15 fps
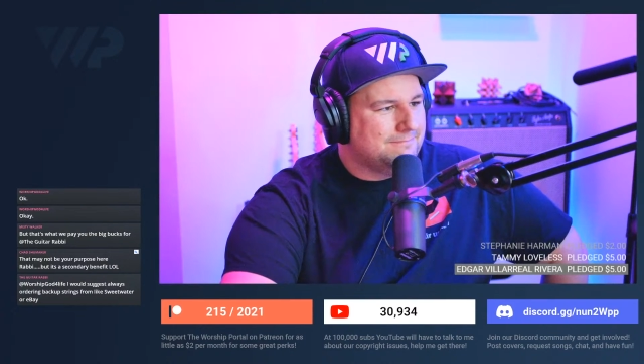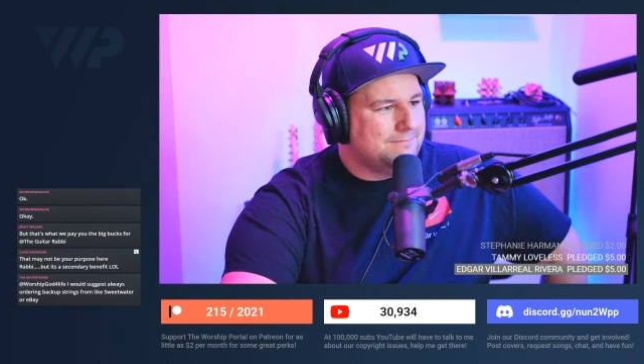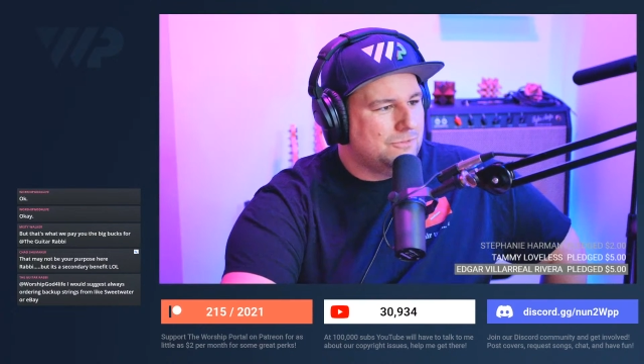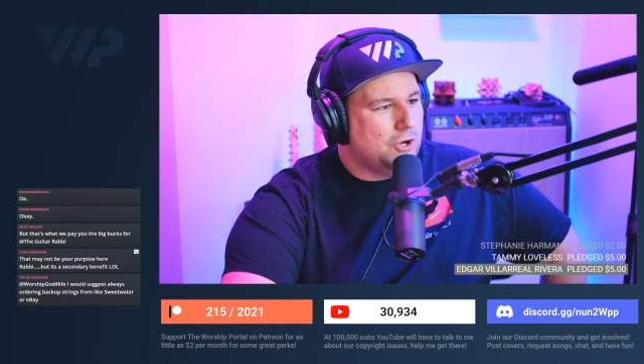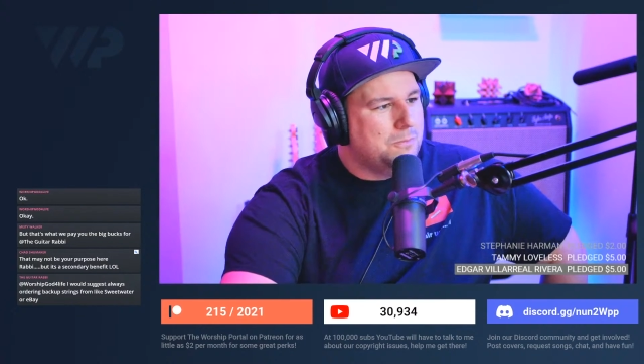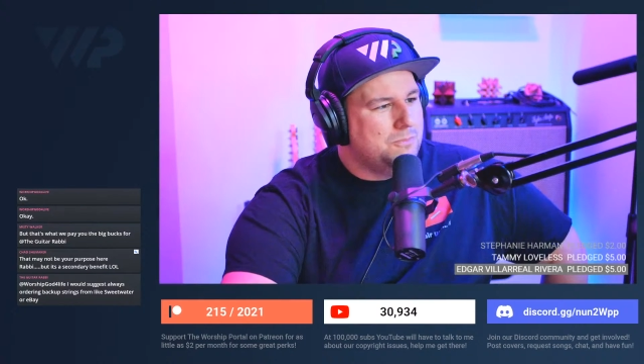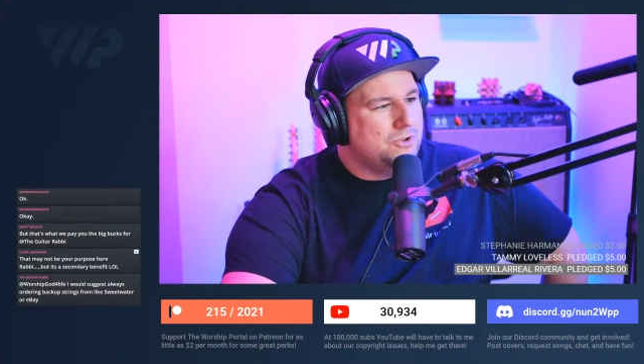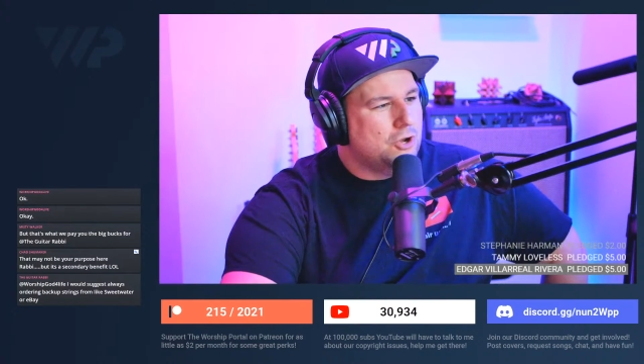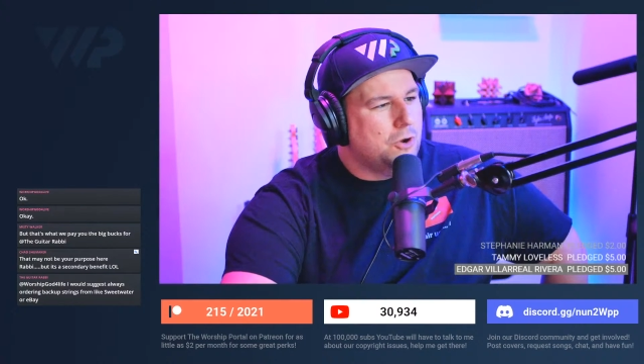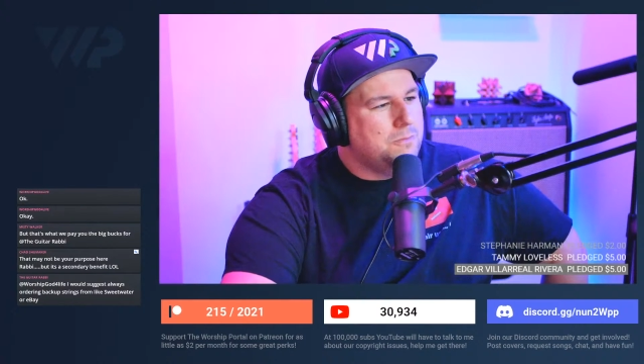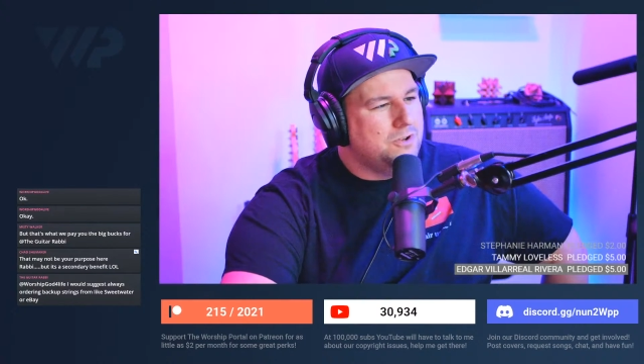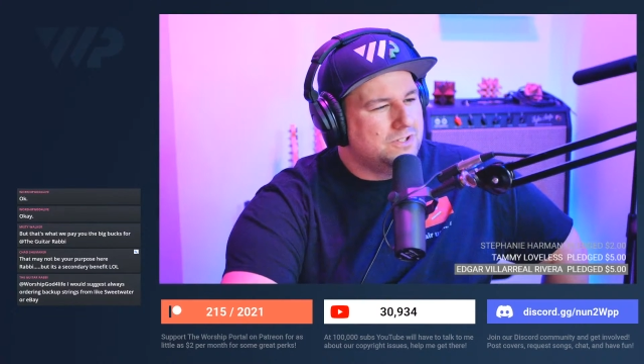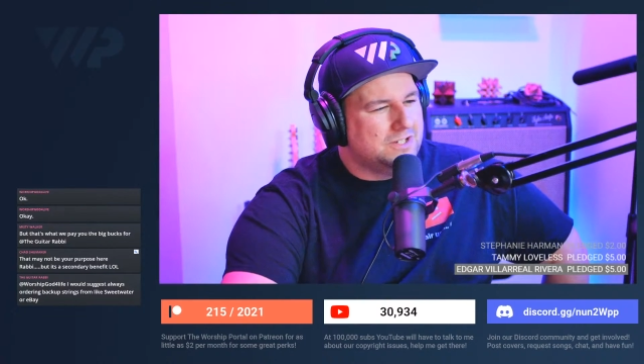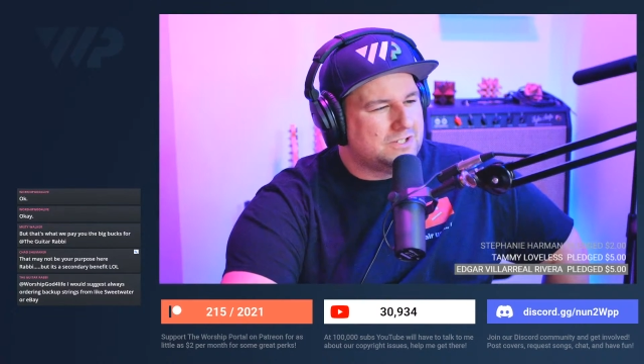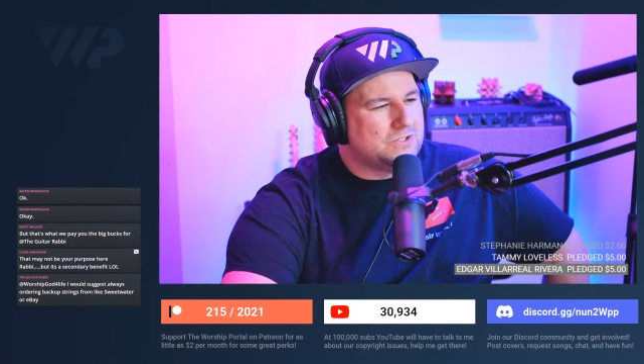No
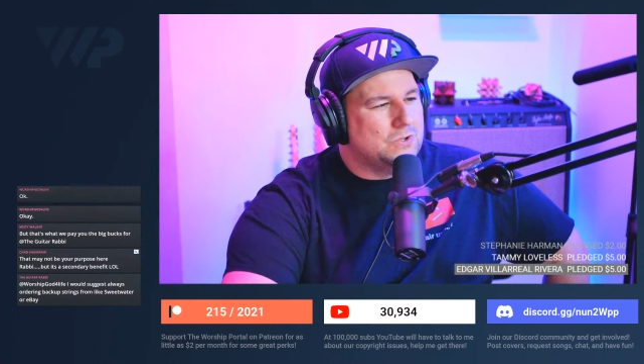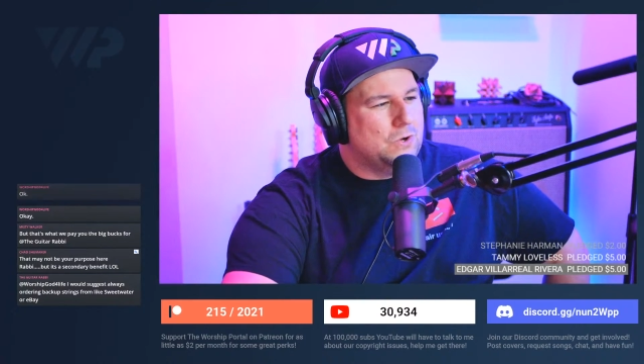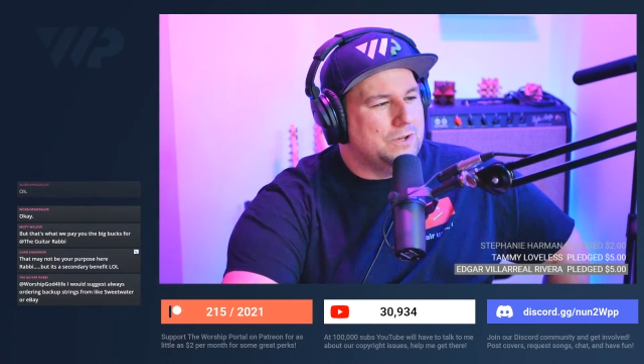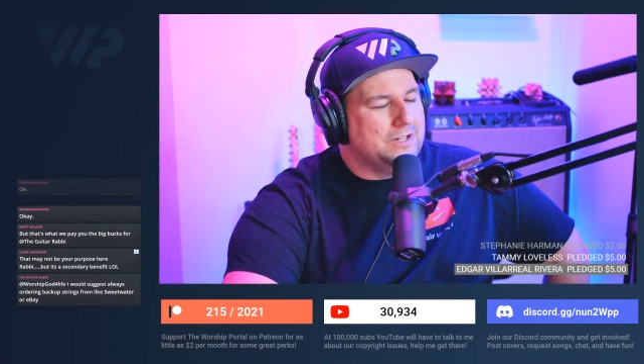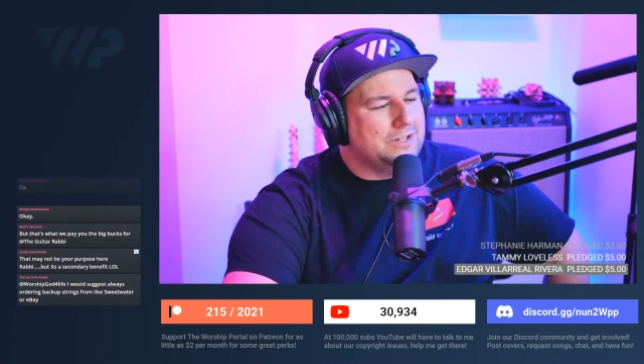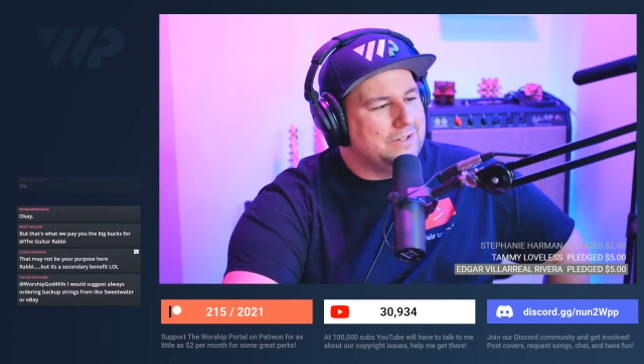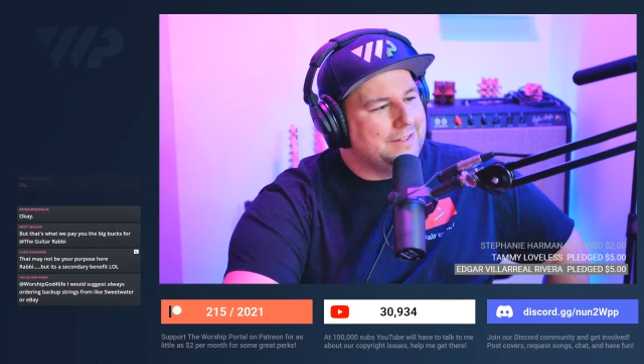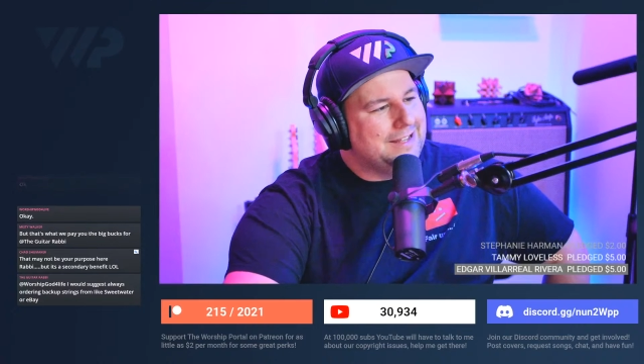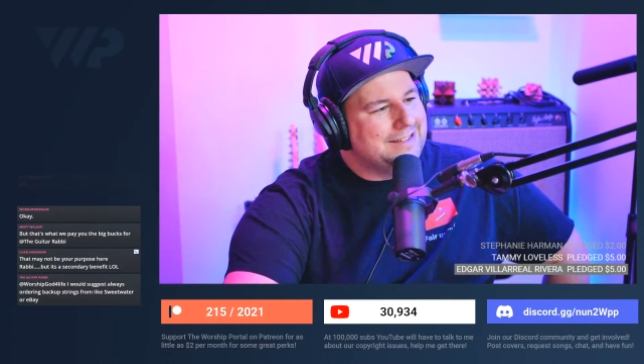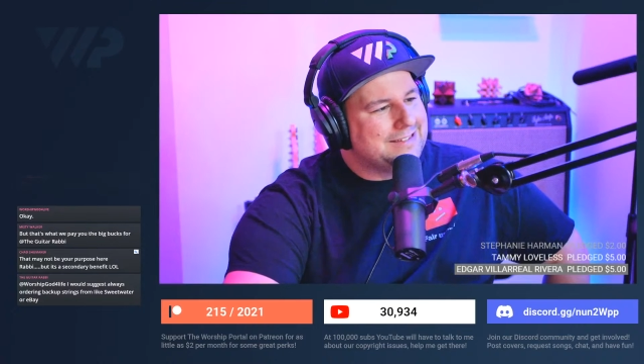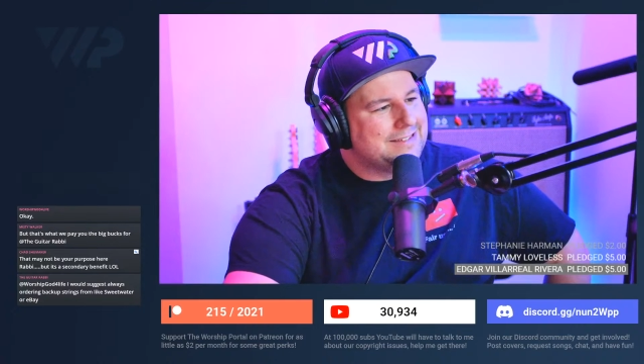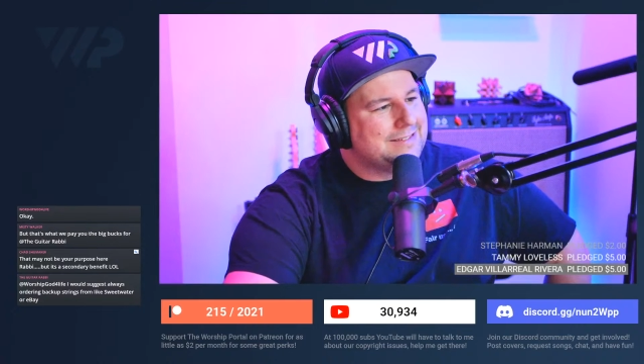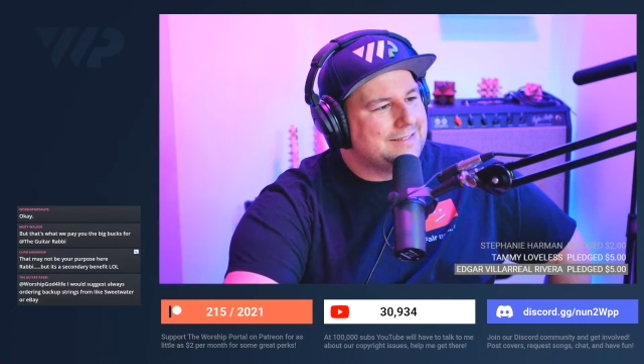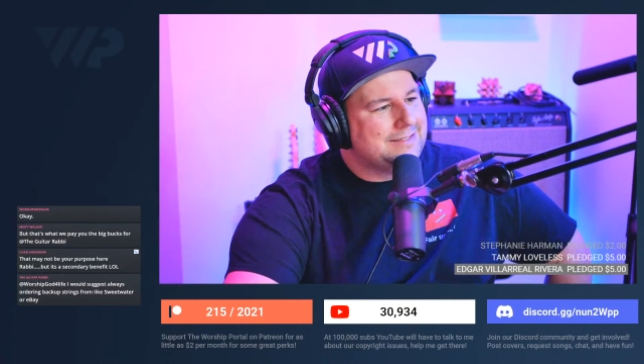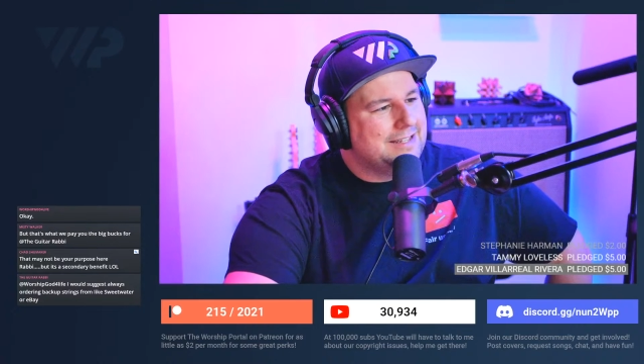music store near you.
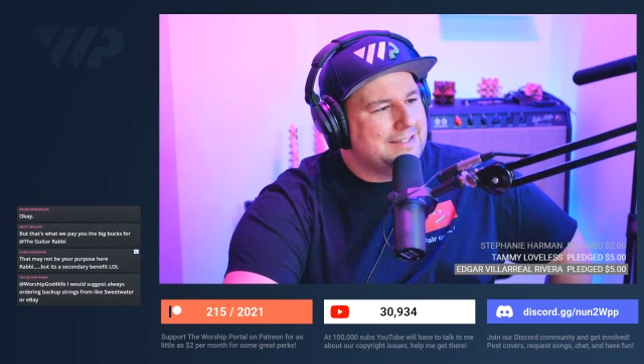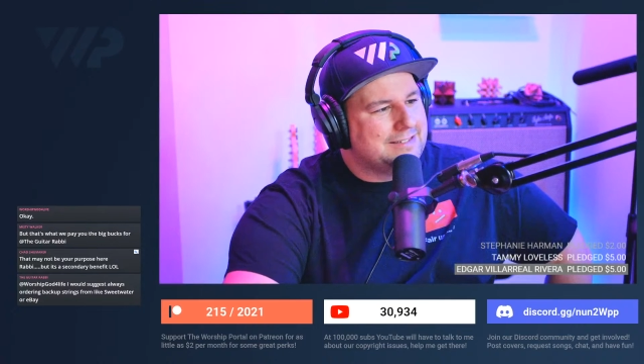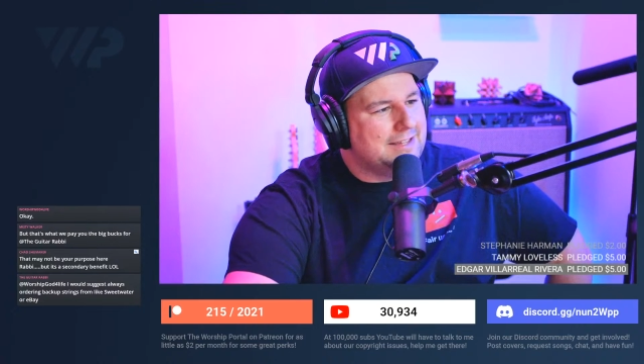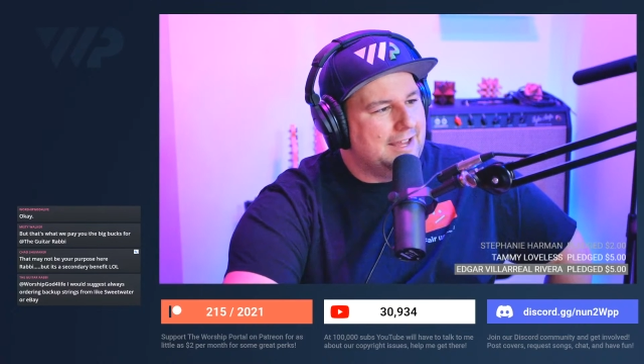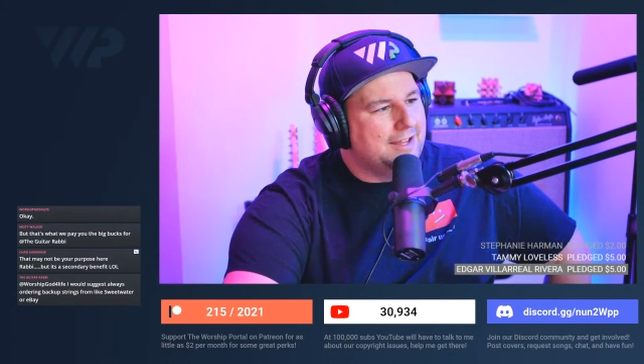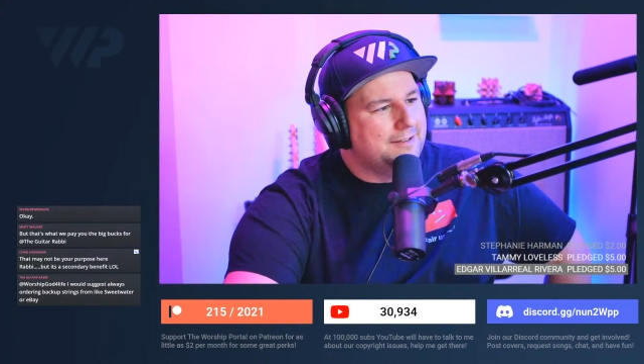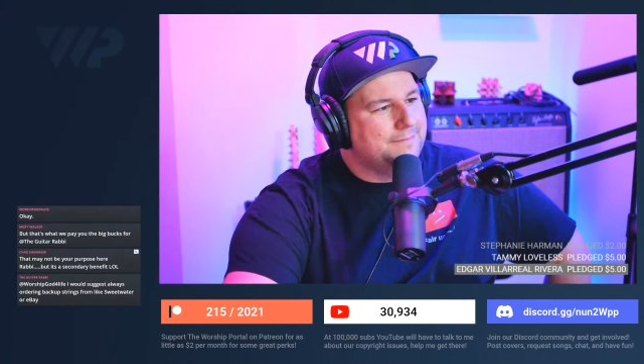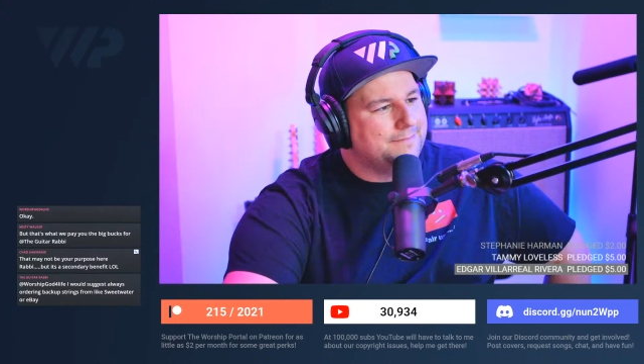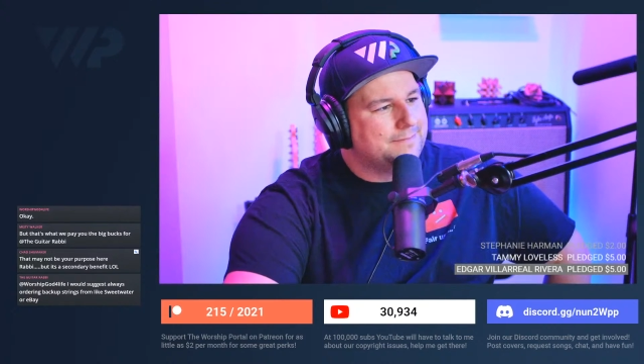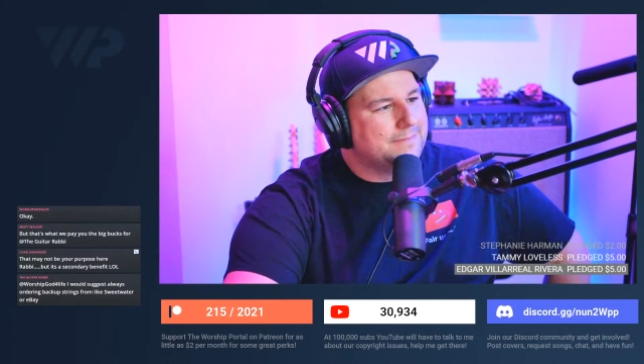That's sad.